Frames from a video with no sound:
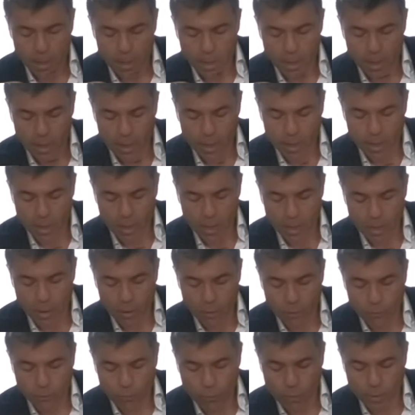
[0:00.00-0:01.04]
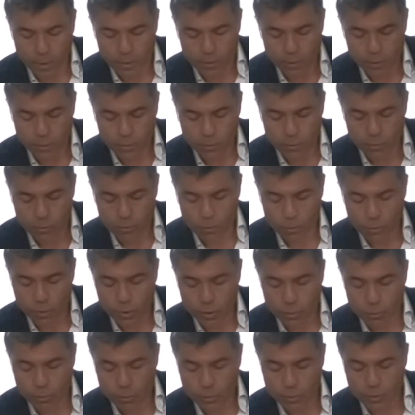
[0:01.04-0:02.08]
of questions,
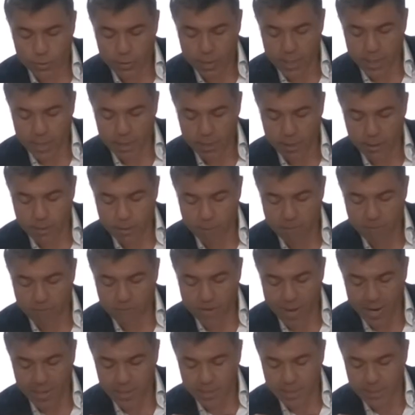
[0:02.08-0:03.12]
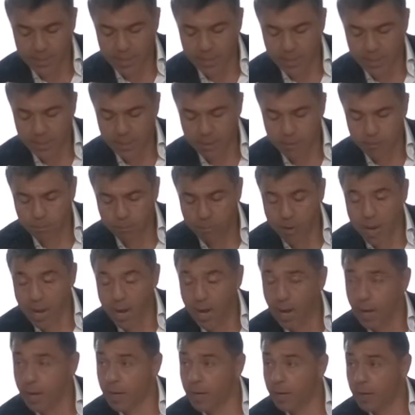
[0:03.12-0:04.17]
which was then validated
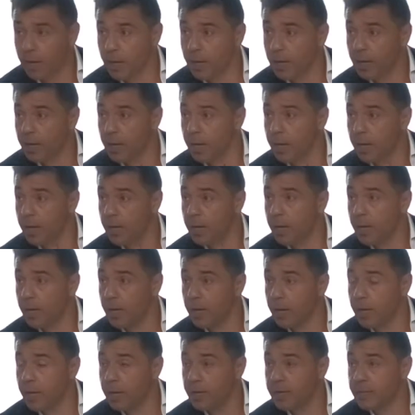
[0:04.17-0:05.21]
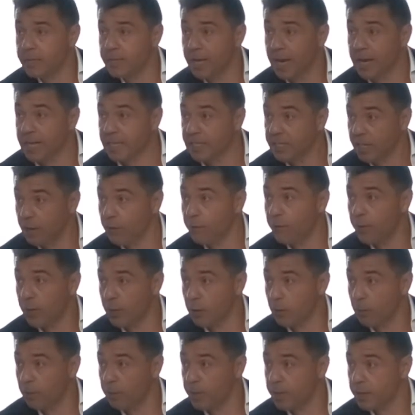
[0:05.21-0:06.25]
by a scientific
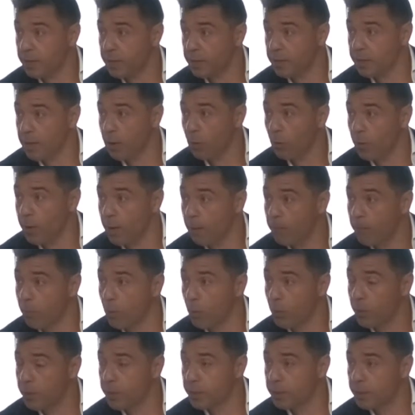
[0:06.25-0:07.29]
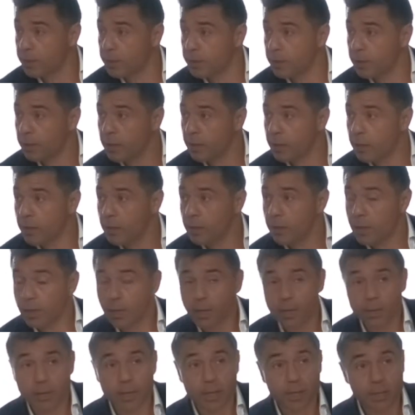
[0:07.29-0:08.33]
committee that we appointed
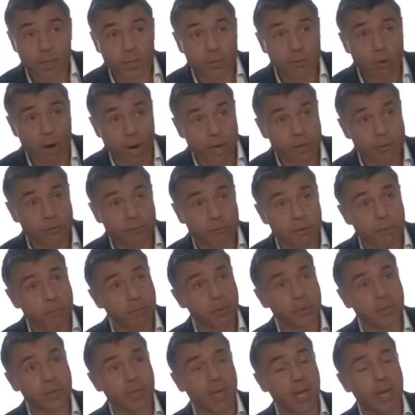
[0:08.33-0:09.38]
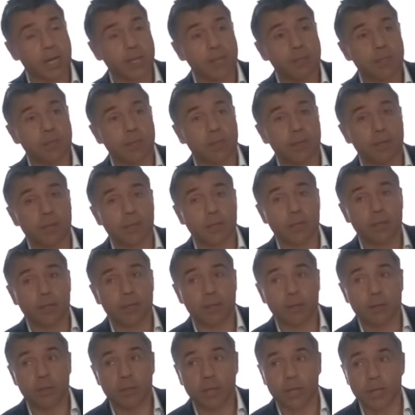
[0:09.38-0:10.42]
that is trying to represent
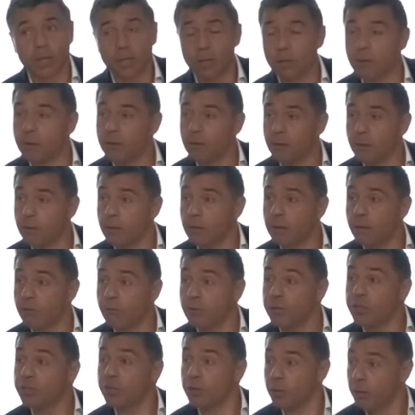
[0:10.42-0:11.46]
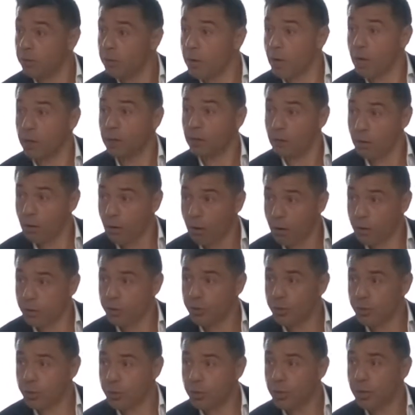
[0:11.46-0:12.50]
the region at
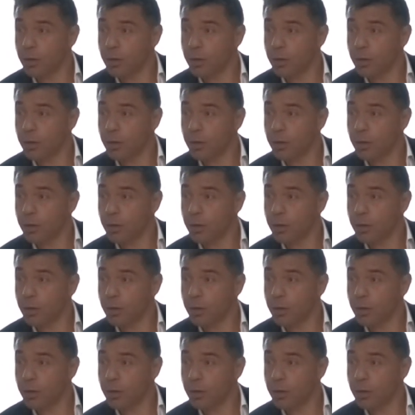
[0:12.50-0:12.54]
large,